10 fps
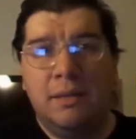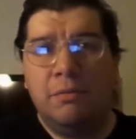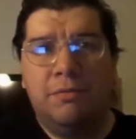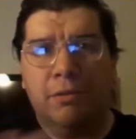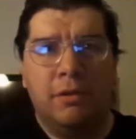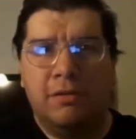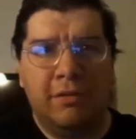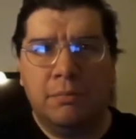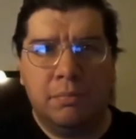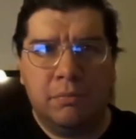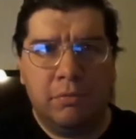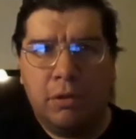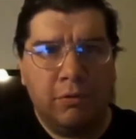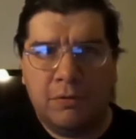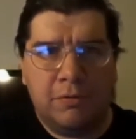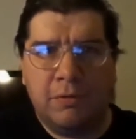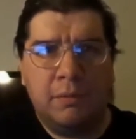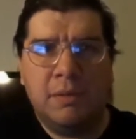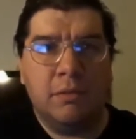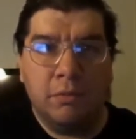yeah, they even throw in some quotes
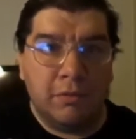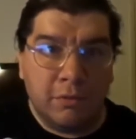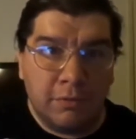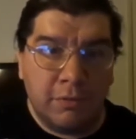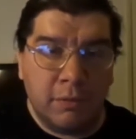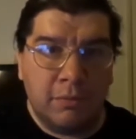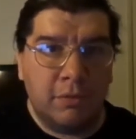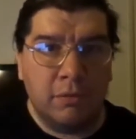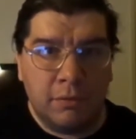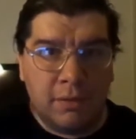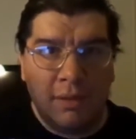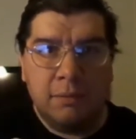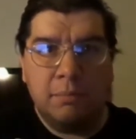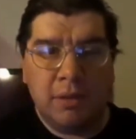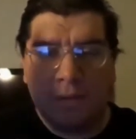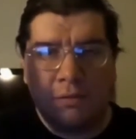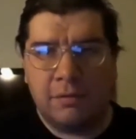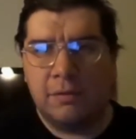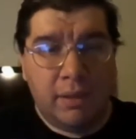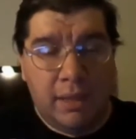from the original film too in the
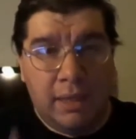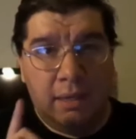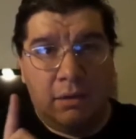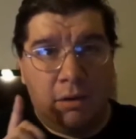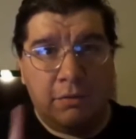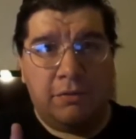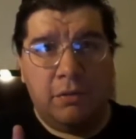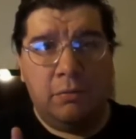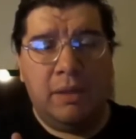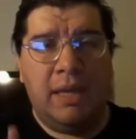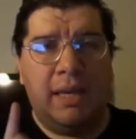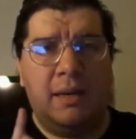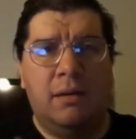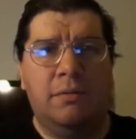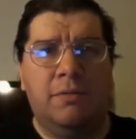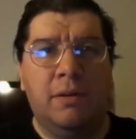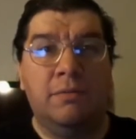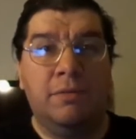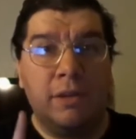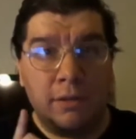mix. And also we have
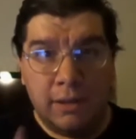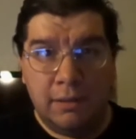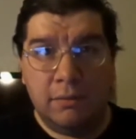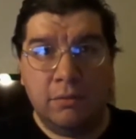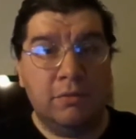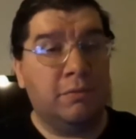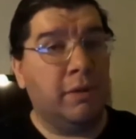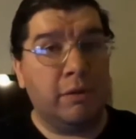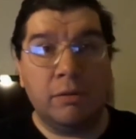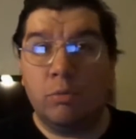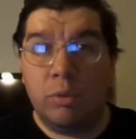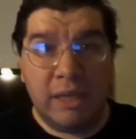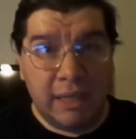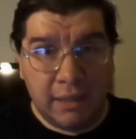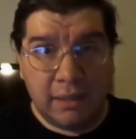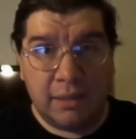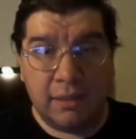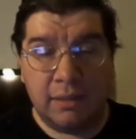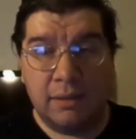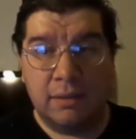a villain who's very weak.
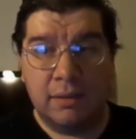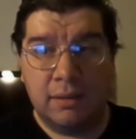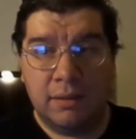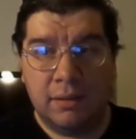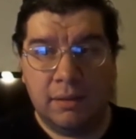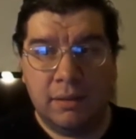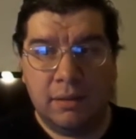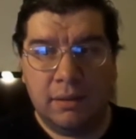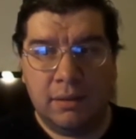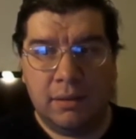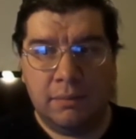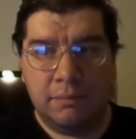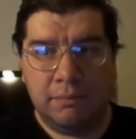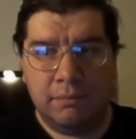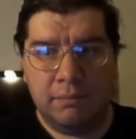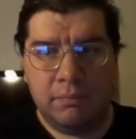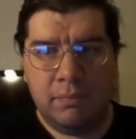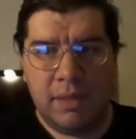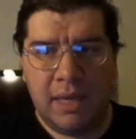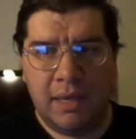Um,
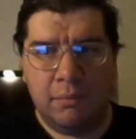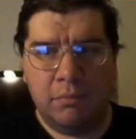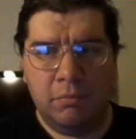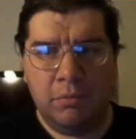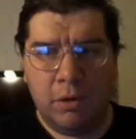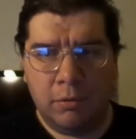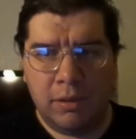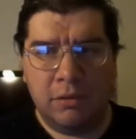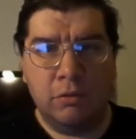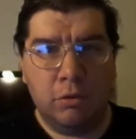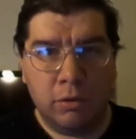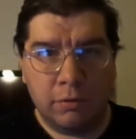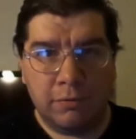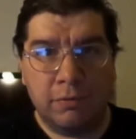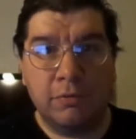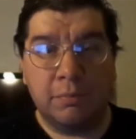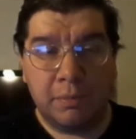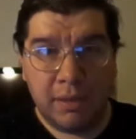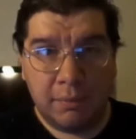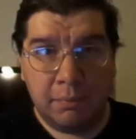named Rowan North, who's
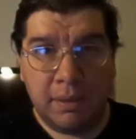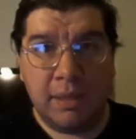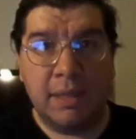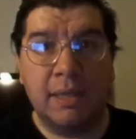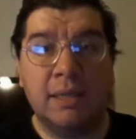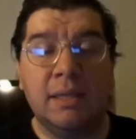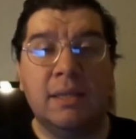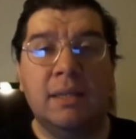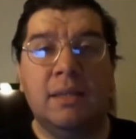played by